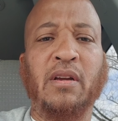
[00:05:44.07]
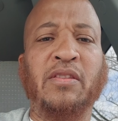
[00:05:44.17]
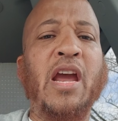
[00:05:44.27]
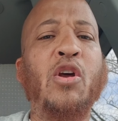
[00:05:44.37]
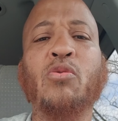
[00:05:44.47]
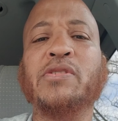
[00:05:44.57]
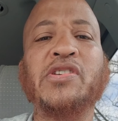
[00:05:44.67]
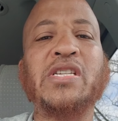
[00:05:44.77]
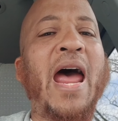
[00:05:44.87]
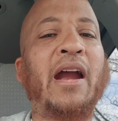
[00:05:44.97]
They don't
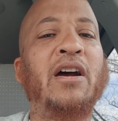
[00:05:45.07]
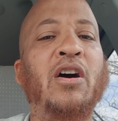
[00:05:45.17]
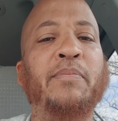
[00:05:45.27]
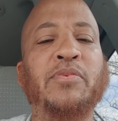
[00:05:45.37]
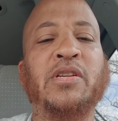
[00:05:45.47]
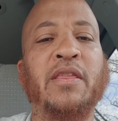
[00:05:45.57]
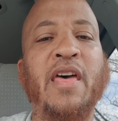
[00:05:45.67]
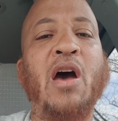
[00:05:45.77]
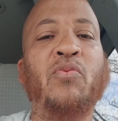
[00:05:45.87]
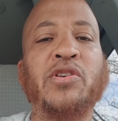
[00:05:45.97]
stack up to
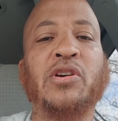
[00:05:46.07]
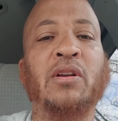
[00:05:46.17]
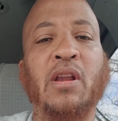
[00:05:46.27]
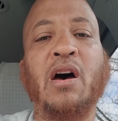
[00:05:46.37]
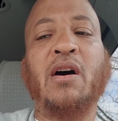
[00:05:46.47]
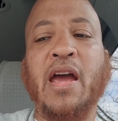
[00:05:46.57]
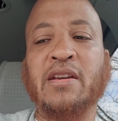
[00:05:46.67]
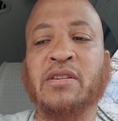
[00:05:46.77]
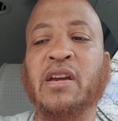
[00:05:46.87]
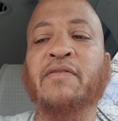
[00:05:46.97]
that which Allah
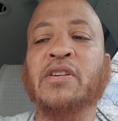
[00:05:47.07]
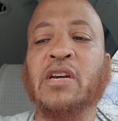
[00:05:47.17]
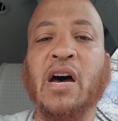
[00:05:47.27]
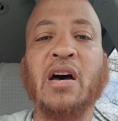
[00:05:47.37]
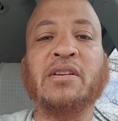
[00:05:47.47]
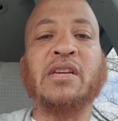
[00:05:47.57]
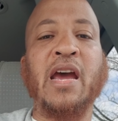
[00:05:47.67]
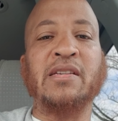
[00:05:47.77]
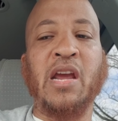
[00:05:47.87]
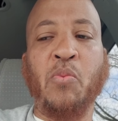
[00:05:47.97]
has given to us
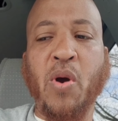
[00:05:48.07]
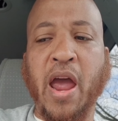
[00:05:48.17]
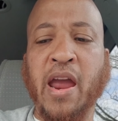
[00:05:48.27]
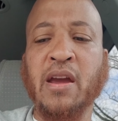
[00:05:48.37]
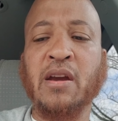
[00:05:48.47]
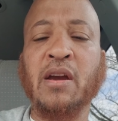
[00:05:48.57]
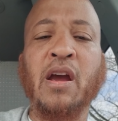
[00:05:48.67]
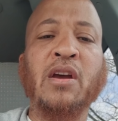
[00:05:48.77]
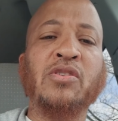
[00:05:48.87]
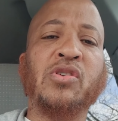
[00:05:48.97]
as a way.
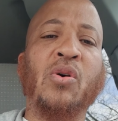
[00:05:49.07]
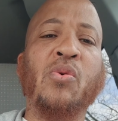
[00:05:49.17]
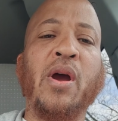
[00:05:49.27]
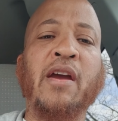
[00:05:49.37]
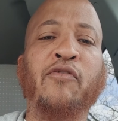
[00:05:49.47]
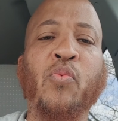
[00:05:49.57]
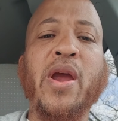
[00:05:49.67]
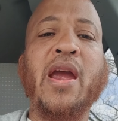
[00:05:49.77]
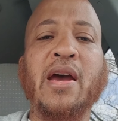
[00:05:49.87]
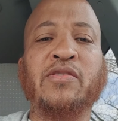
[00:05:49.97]
So if
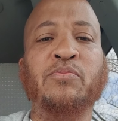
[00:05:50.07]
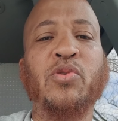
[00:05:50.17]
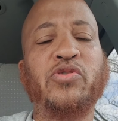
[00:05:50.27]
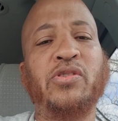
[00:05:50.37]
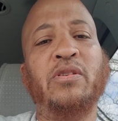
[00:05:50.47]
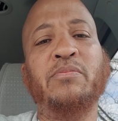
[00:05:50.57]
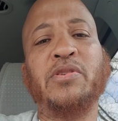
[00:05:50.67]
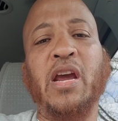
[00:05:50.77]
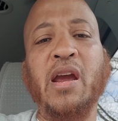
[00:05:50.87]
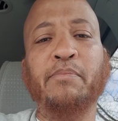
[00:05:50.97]
we as Muslims
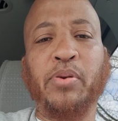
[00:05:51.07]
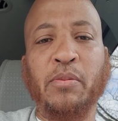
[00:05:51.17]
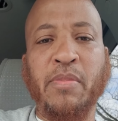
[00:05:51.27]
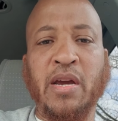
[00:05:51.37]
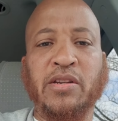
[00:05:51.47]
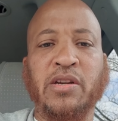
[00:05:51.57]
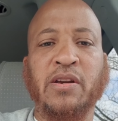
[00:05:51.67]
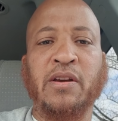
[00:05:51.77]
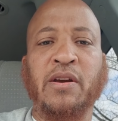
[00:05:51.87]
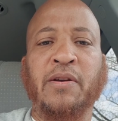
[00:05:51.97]
implement
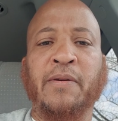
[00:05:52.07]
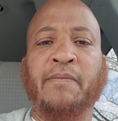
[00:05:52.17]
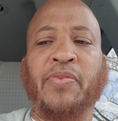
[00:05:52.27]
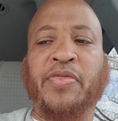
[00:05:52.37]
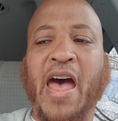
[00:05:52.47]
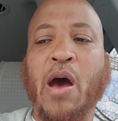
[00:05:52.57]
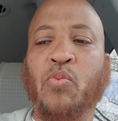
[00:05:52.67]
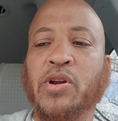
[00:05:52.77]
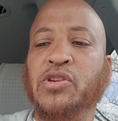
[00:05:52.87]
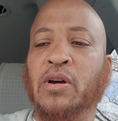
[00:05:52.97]
that
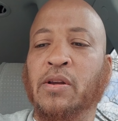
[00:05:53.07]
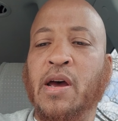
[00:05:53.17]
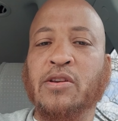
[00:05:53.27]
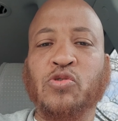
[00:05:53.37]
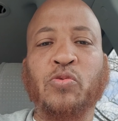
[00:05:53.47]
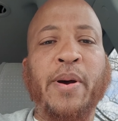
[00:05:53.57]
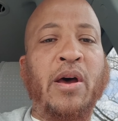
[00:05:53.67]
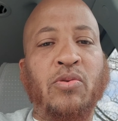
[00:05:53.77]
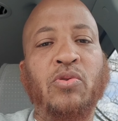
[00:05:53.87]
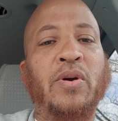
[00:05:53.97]
which Allah
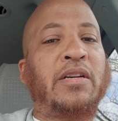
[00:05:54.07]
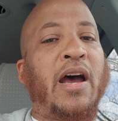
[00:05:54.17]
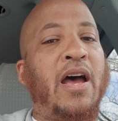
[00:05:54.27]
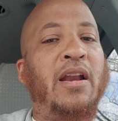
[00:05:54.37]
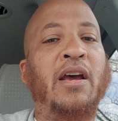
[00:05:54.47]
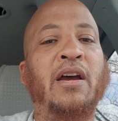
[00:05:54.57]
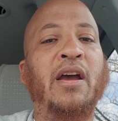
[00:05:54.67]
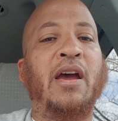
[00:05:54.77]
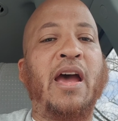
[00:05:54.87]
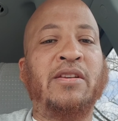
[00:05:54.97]
subhanahu wa ta'ala
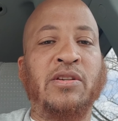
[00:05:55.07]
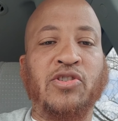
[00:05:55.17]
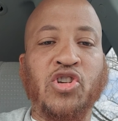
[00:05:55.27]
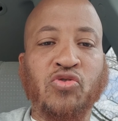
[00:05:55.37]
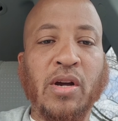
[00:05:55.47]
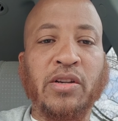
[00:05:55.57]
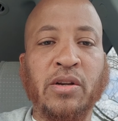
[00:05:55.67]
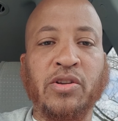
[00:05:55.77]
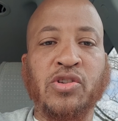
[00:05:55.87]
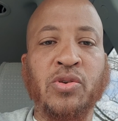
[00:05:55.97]
has instructed
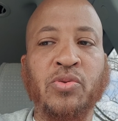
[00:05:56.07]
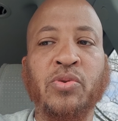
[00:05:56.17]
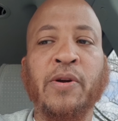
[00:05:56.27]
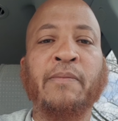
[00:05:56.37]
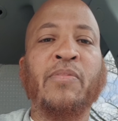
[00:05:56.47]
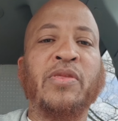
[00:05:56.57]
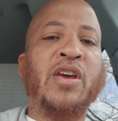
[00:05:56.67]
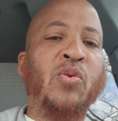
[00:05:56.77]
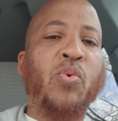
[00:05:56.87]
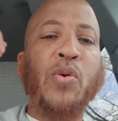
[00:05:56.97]
us to,
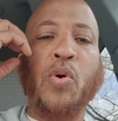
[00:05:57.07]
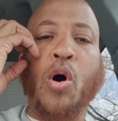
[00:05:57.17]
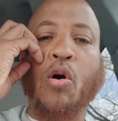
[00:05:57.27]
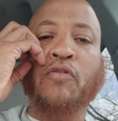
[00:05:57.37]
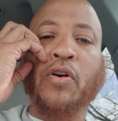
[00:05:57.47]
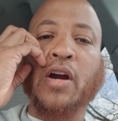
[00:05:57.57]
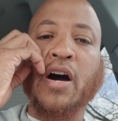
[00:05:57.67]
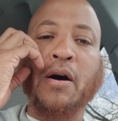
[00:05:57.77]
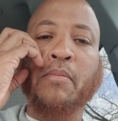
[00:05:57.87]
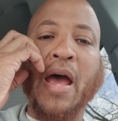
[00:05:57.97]
then we will
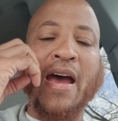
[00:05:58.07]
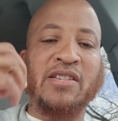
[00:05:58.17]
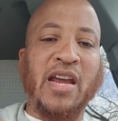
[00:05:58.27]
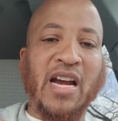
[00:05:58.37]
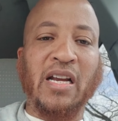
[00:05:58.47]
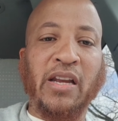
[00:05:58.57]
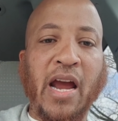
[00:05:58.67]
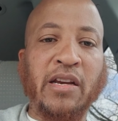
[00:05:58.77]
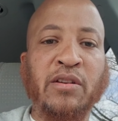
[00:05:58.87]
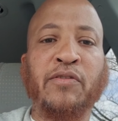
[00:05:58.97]
overcome as a
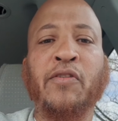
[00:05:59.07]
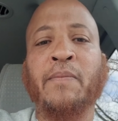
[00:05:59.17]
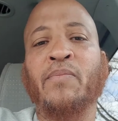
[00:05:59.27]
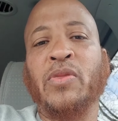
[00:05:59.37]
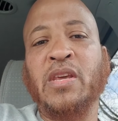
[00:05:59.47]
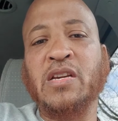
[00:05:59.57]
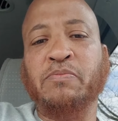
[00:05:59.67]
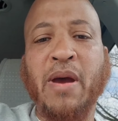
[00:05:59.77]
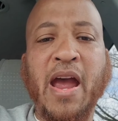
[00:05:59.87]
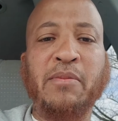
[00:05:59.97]
collective these
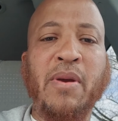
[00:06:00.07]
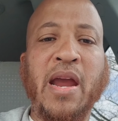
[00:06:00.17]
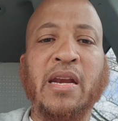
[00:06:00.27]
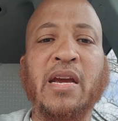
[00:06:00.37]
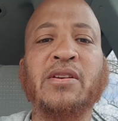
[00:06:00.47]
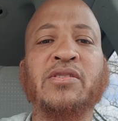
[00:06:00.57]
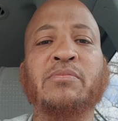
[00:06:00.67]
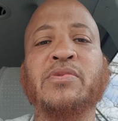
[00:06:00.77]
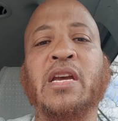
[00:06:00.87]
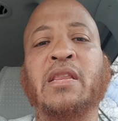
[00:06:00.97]
man-made
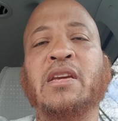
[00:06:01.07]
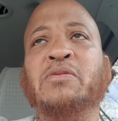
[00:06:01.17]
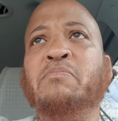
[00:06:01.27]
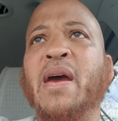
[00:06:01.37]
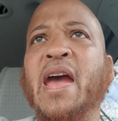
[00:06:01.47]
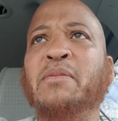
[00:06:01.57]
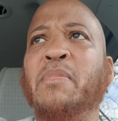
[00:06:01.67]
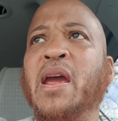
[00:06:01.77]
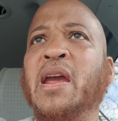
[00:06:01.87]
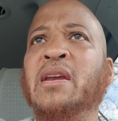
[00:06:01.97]
isms and these
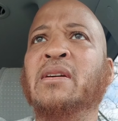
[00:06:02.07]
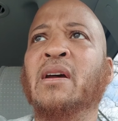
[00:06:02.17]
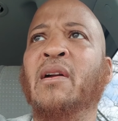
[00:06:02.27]
man-made